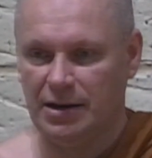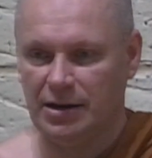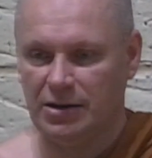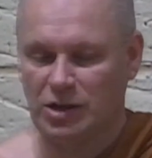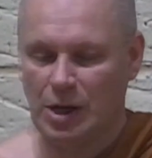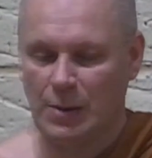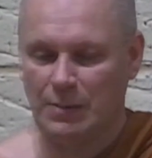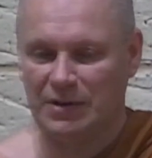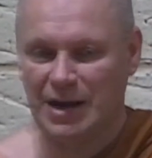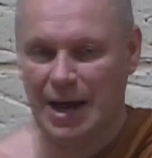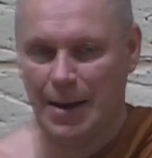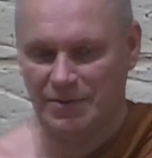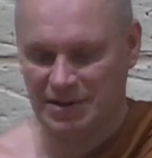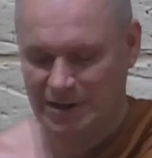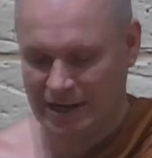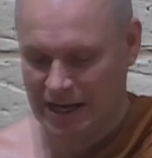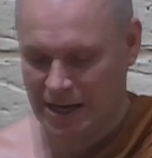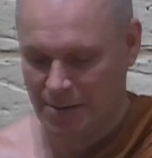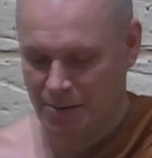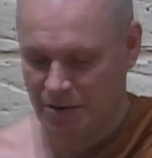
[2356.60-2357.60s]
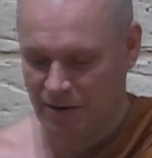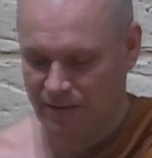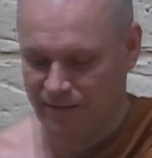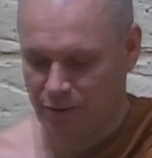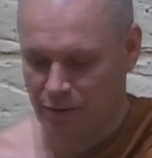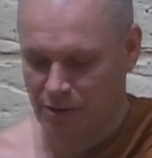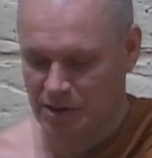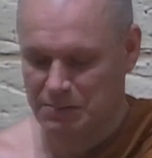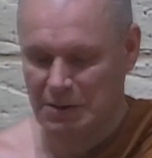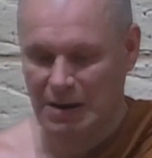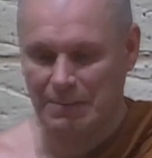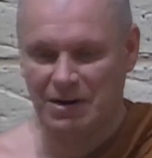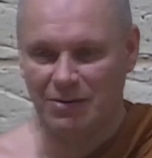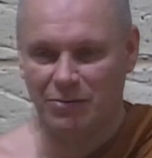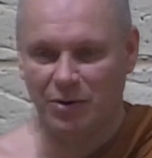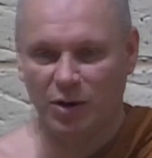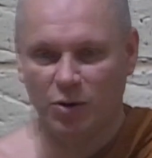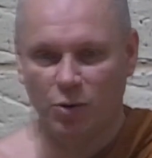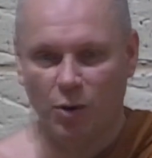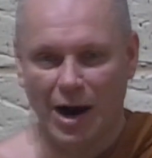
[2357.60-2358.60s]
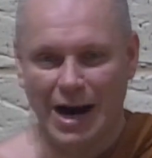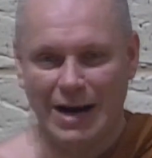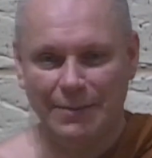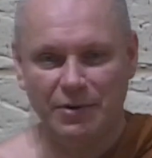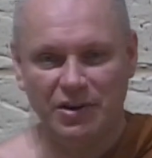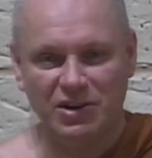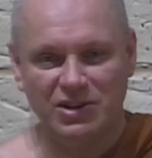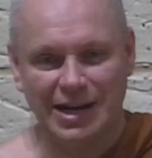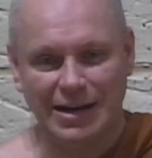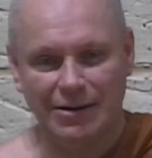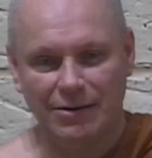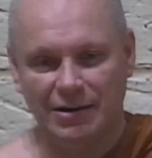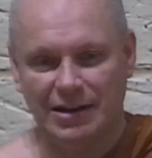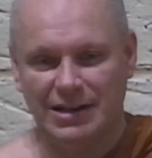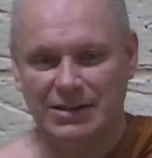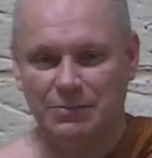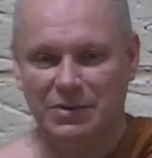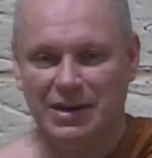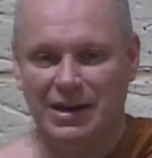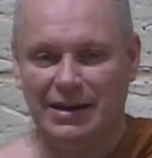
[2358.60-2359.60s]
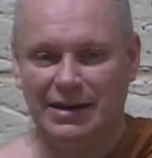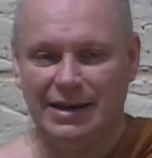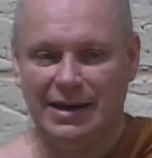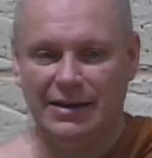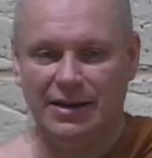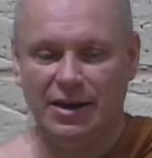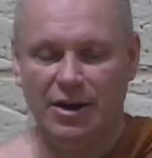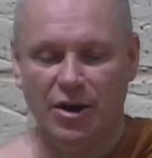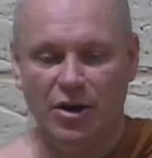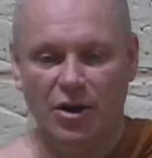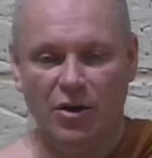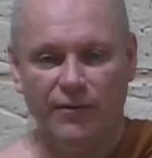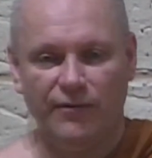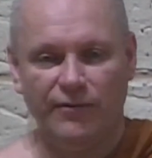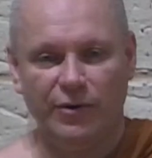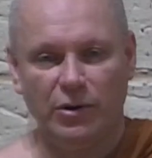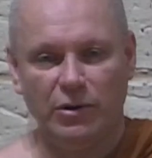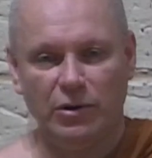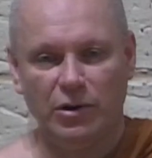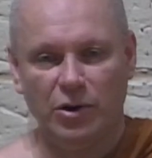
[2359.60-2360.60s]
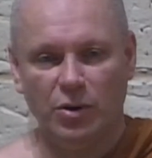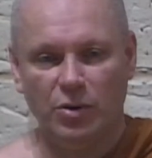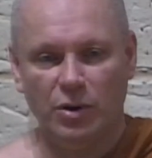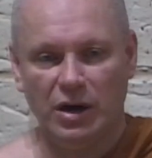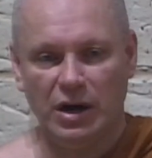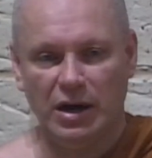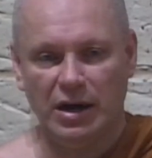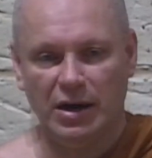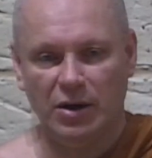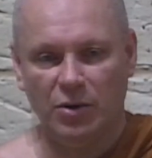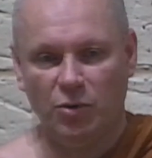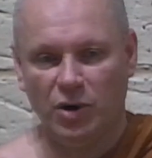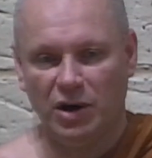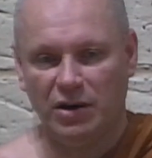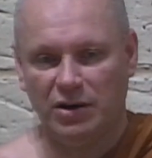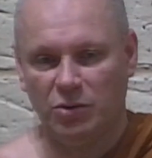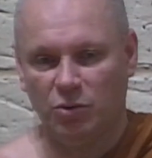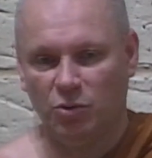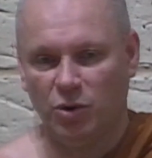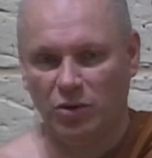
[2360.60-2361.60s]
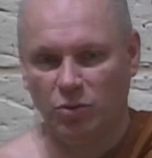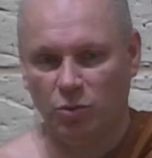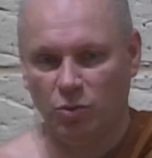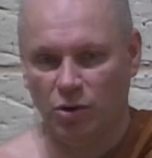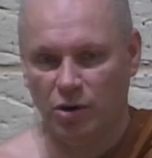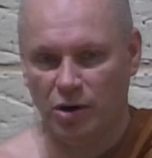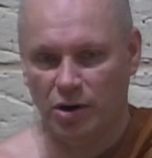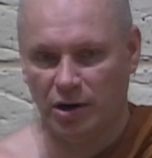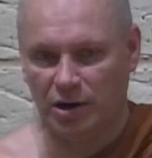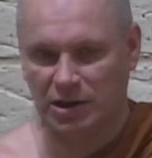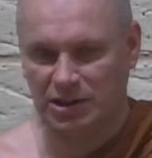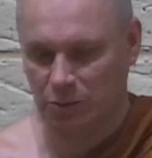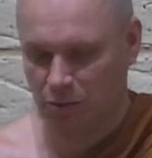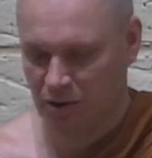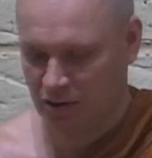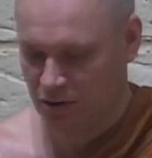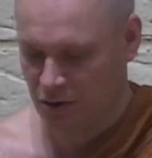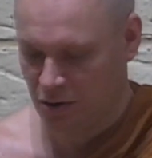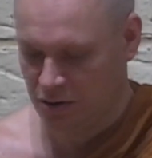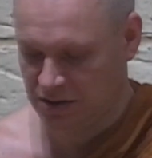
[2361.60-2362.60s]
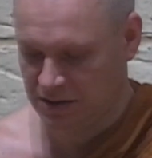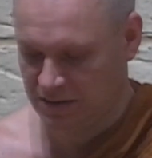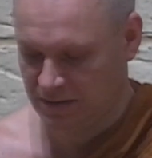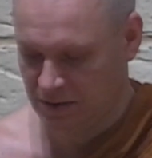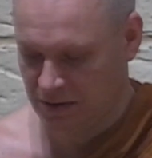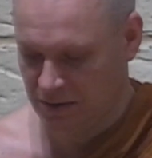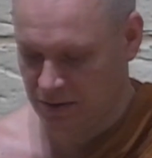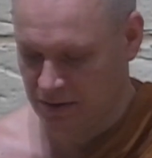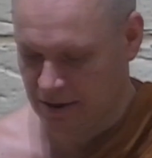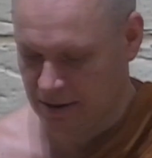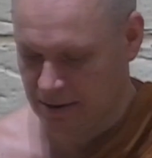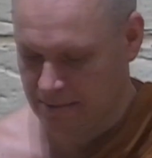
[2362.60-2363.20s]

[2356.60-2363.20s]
Sometimes a little bit of force may be required, but generally speaking, follow what works and what goes for you.